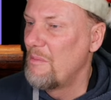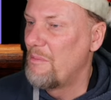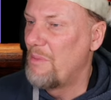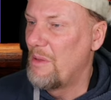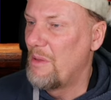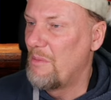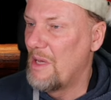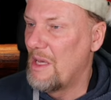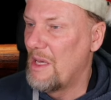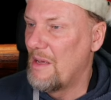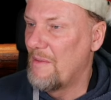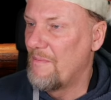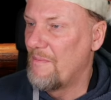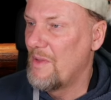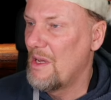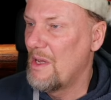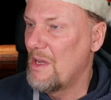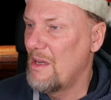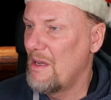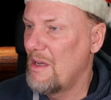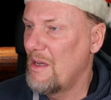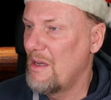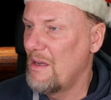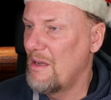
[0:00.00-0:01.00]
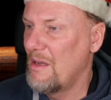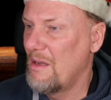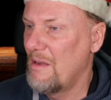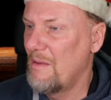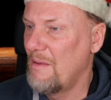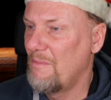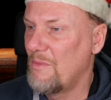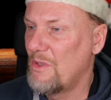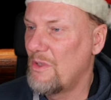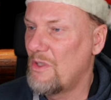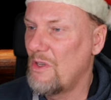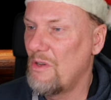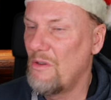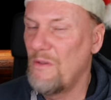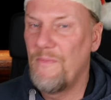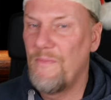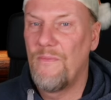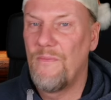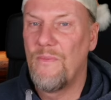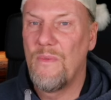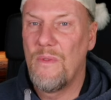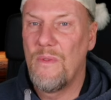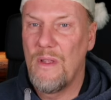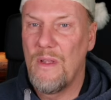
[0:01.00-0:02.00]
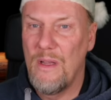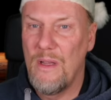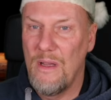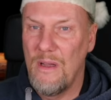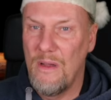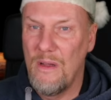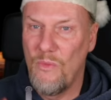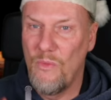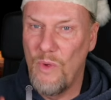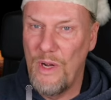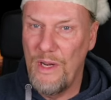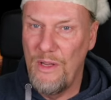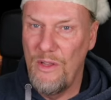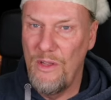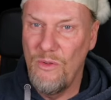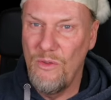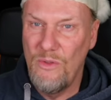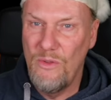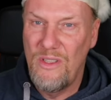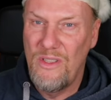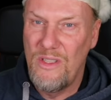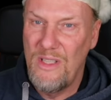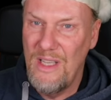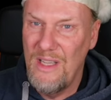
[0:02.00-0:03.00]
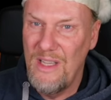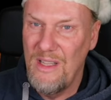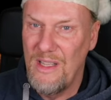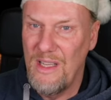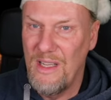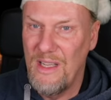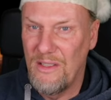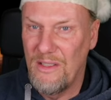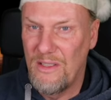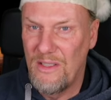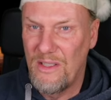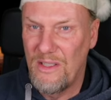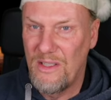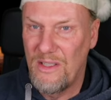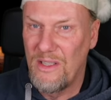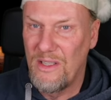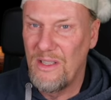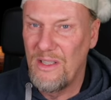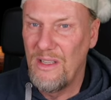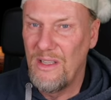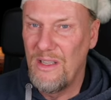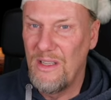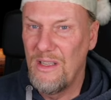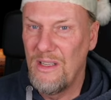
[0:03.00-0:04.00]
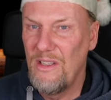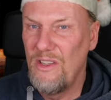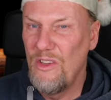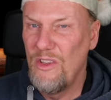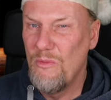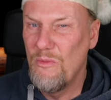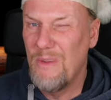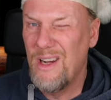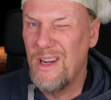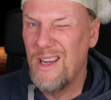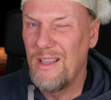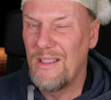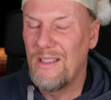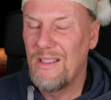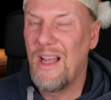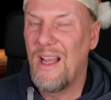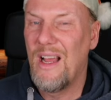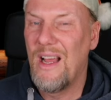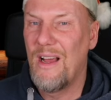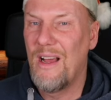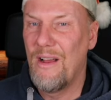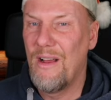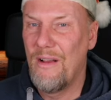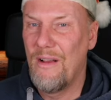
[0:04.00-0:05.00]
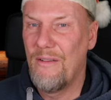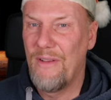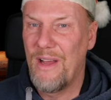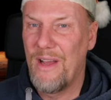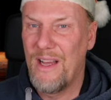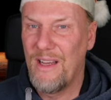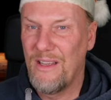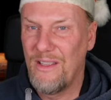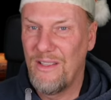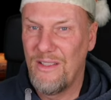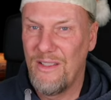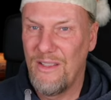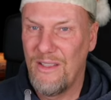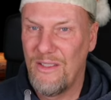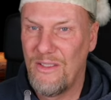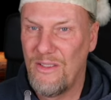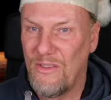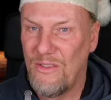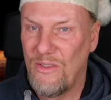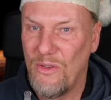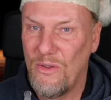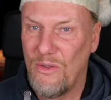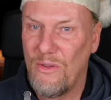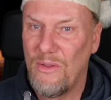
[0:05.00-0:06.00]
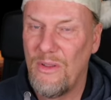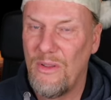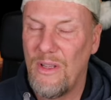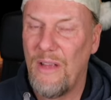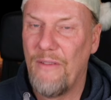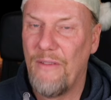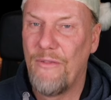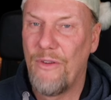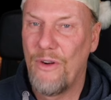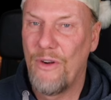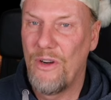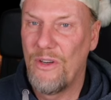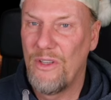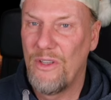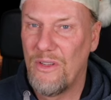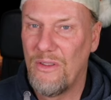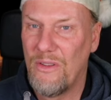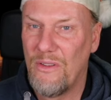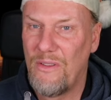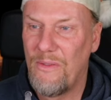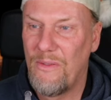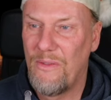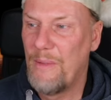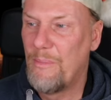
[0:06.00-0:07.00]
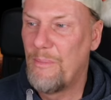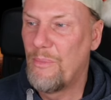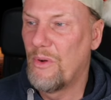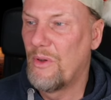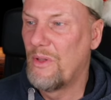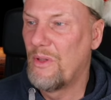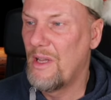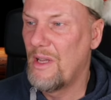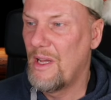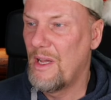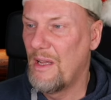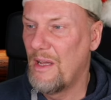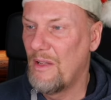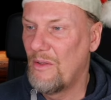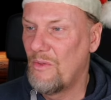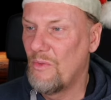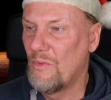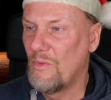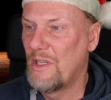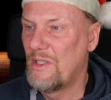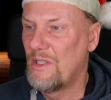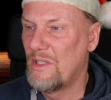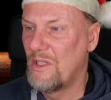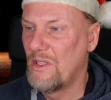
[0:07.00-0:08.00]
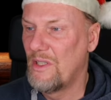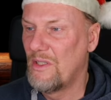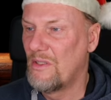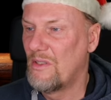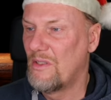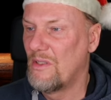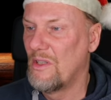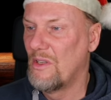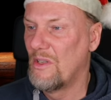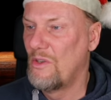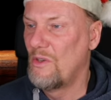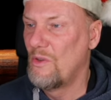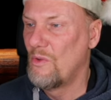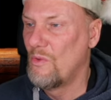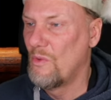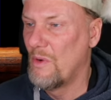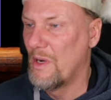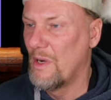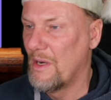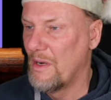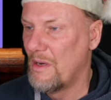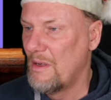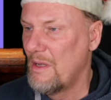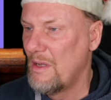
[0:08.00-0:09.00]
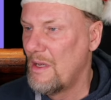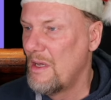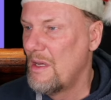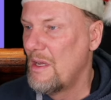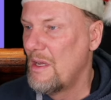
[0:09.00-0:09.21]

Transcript: me. When you see this, you might have access to the version 3.8, which is the new one.